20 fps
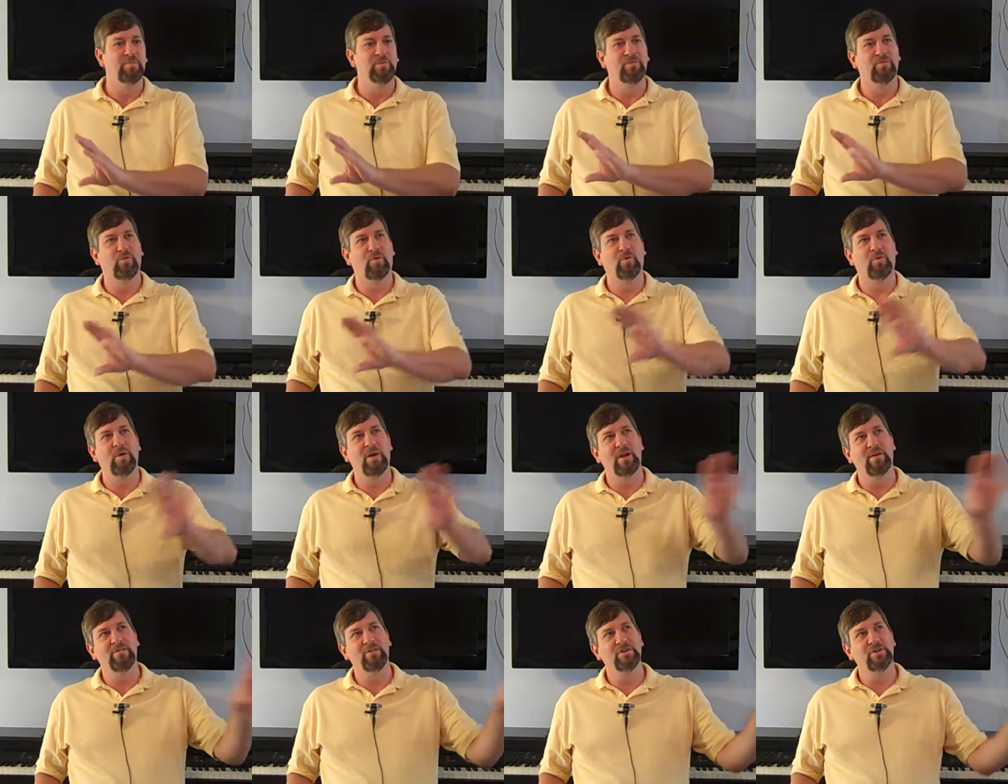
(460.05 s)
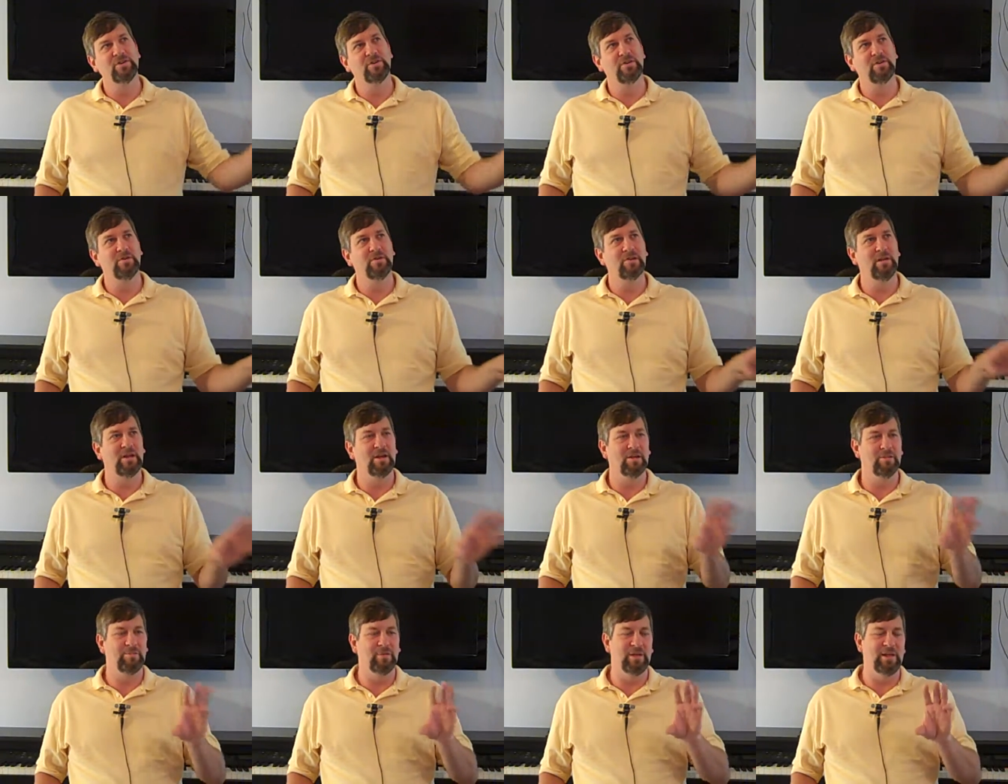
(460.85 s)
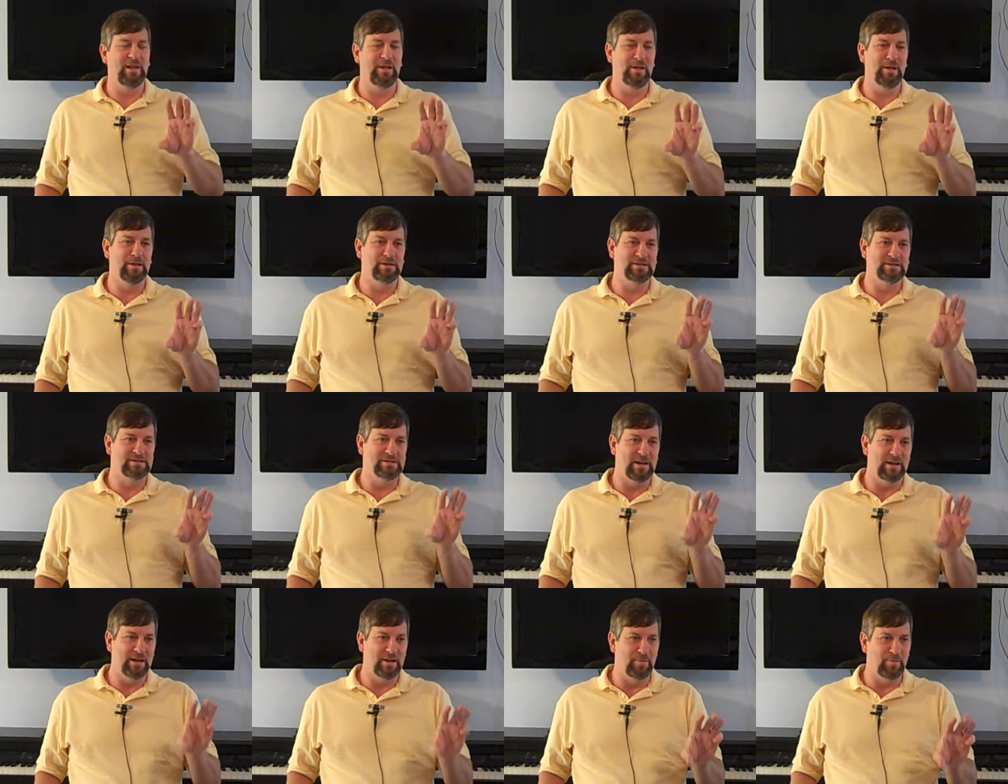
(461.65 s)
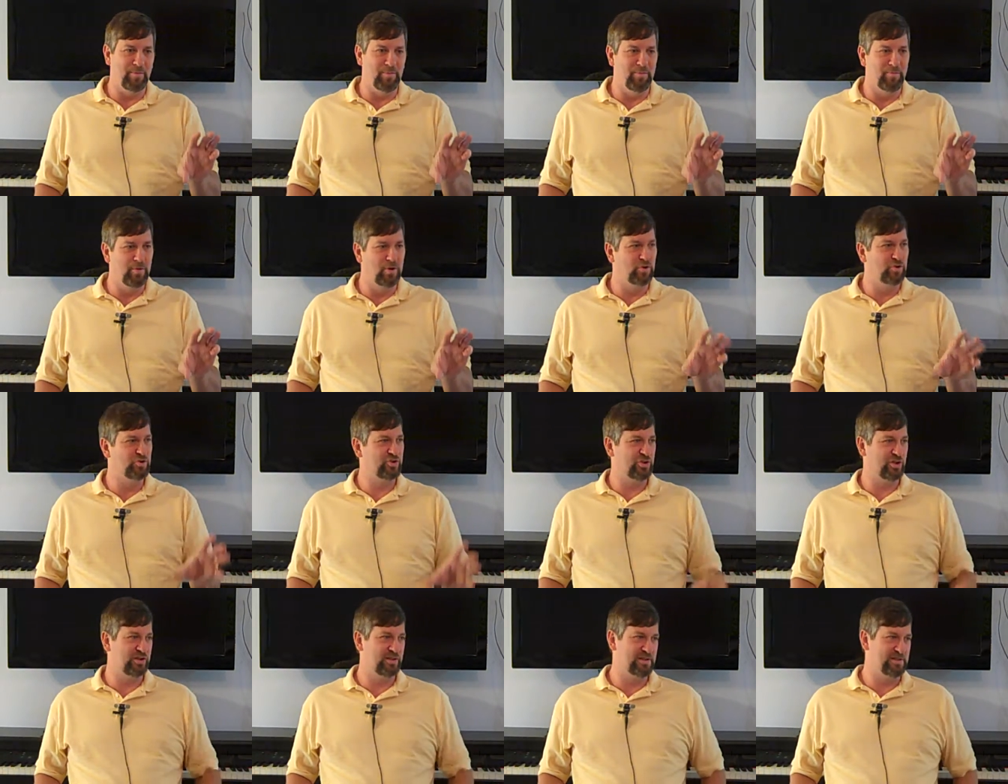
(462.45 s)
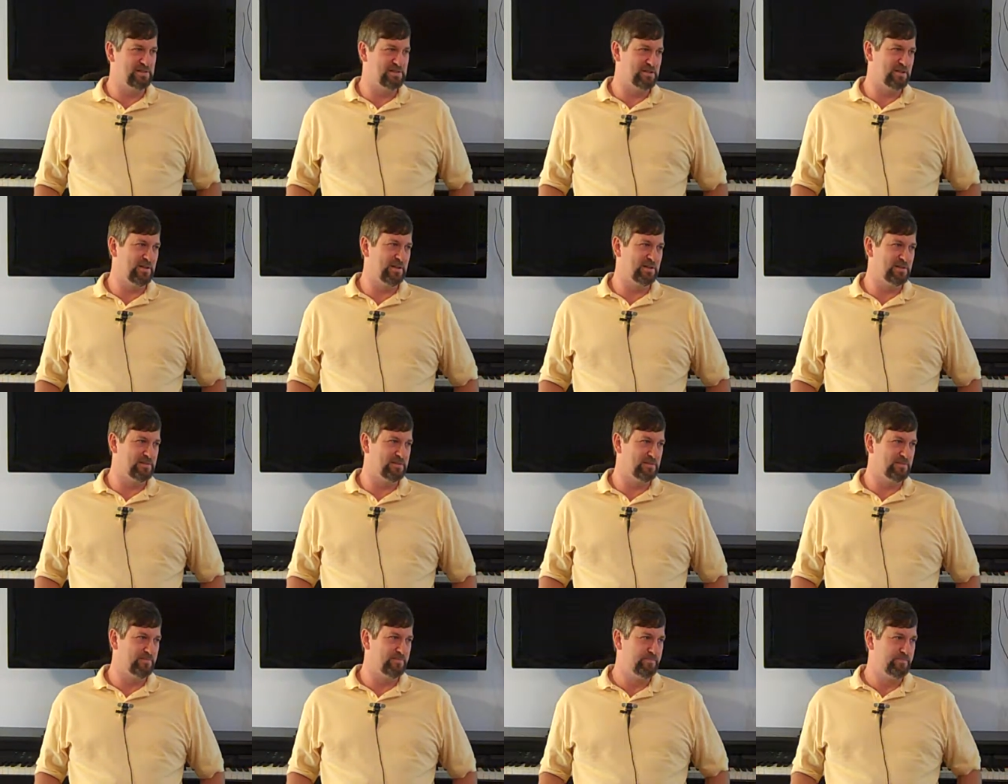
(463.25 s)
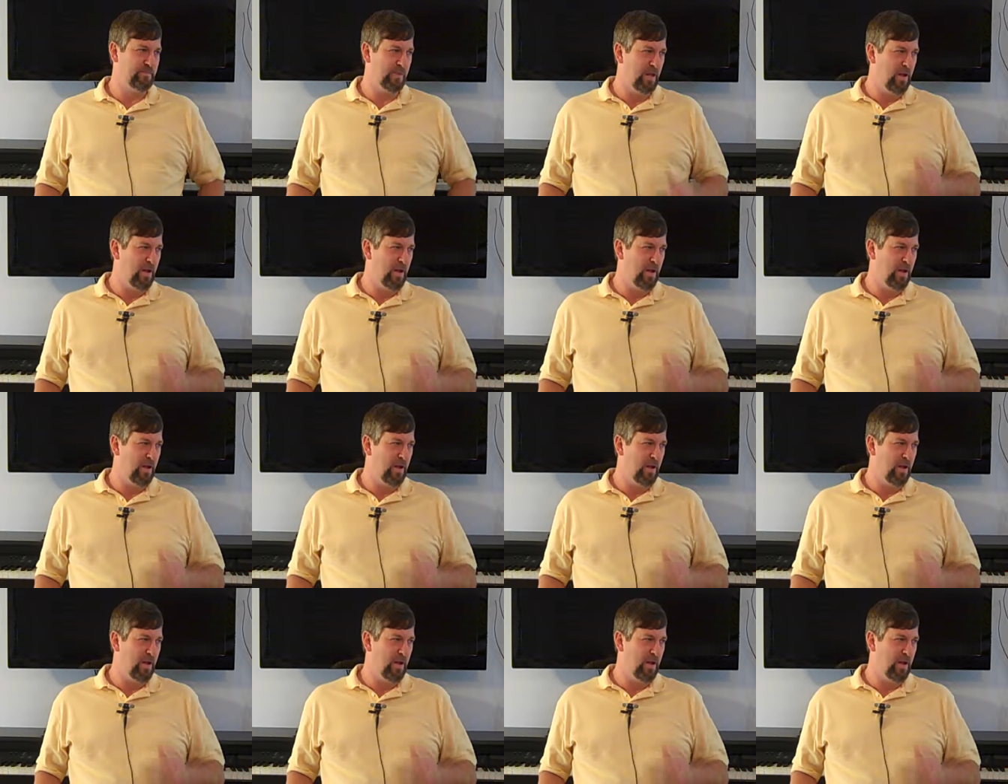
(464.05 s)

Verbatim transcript: Before we ever knew him, he, he set in motion these things.